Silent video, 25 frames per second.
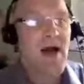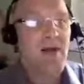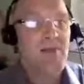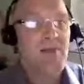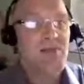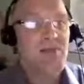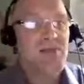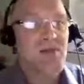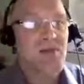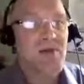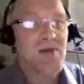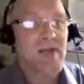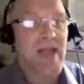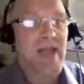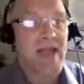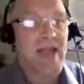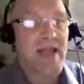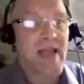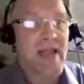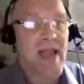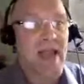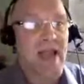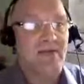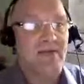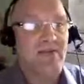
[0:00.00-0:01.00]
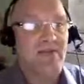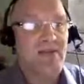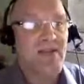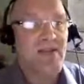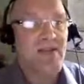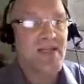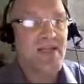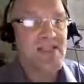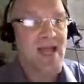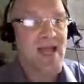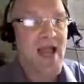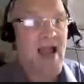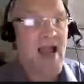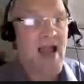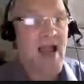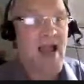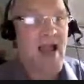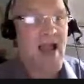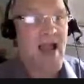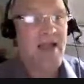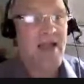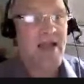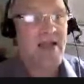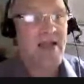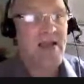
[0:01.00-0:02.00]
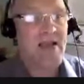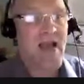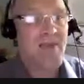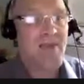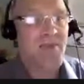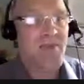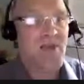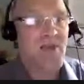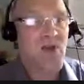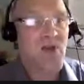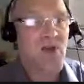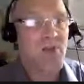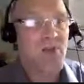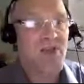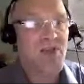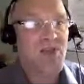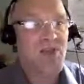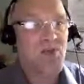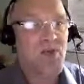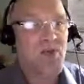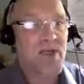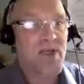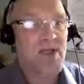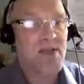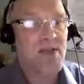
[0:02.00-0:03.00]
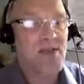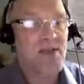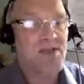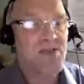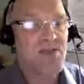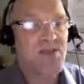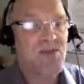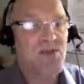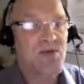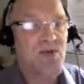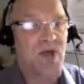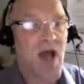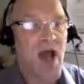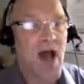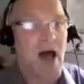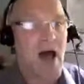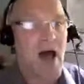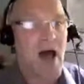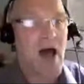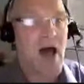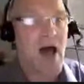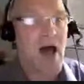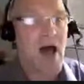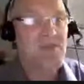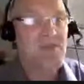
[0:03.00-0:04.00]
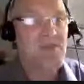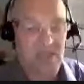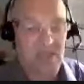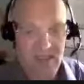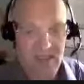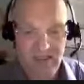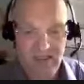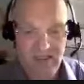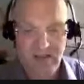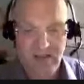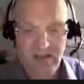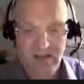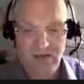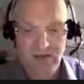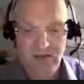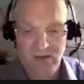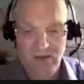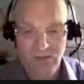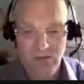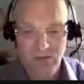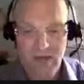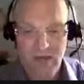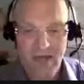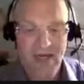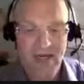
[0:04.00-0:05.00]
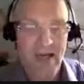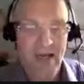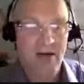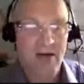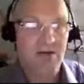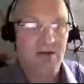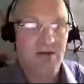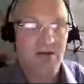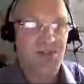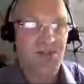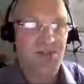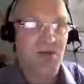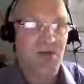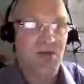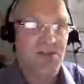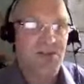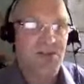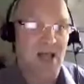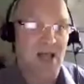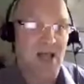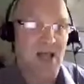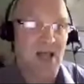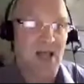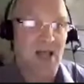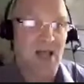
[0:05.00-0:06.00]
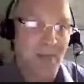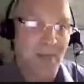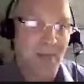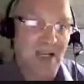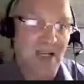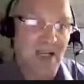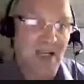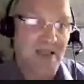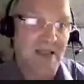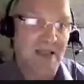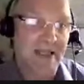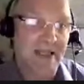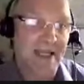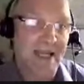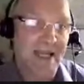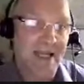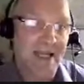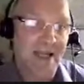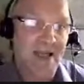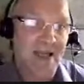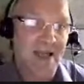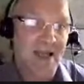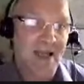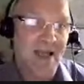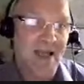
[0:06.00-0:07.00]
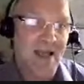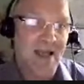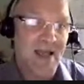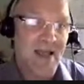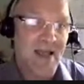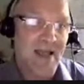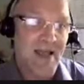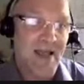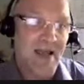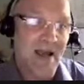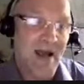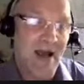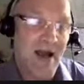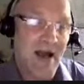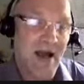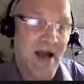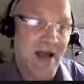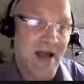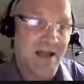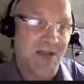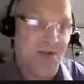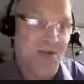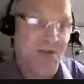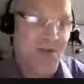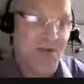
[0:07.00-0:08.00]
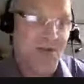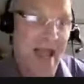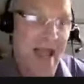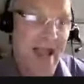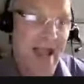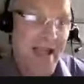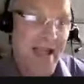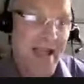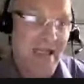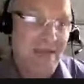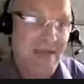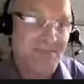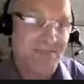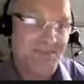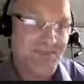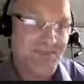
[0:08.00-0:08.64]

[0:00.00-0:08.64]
So again, everything's highlighted. I'm going to go between the two columns and the little right arrow shows up. I'm going to click it and drag it.